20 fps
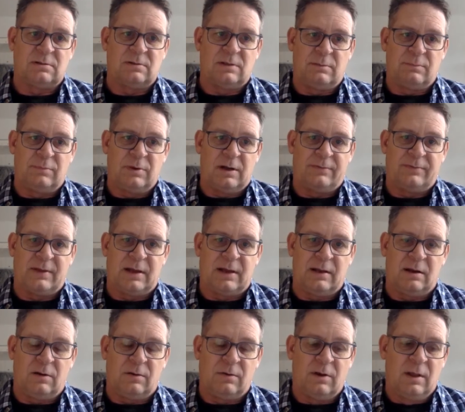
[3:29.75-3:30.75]
They brought that
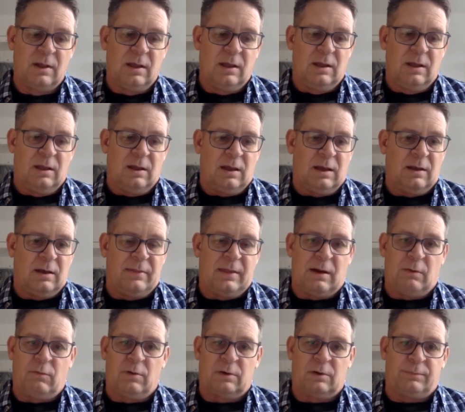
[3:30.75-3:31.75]
out, and
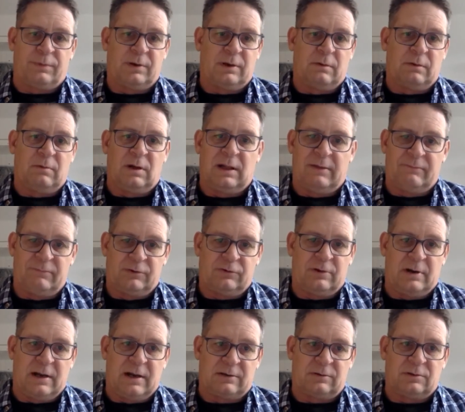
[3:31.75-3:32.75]
that worked pretty well. I have a
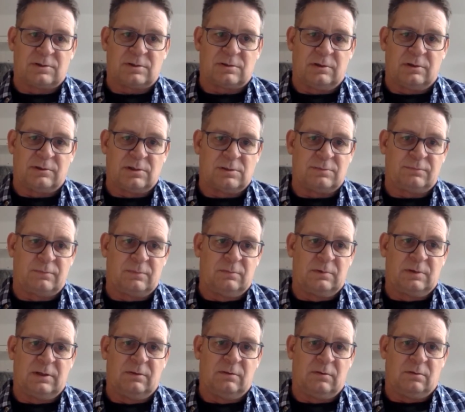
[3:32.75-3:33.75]
tractor, so I just
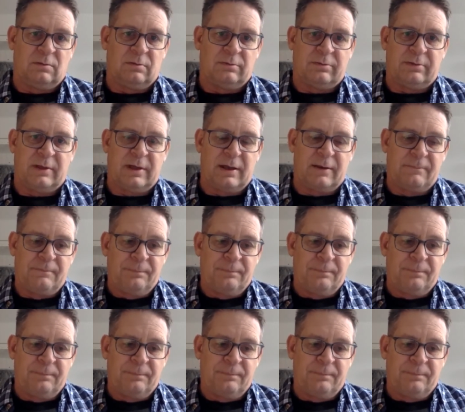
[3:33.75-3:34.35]
did the whole thing.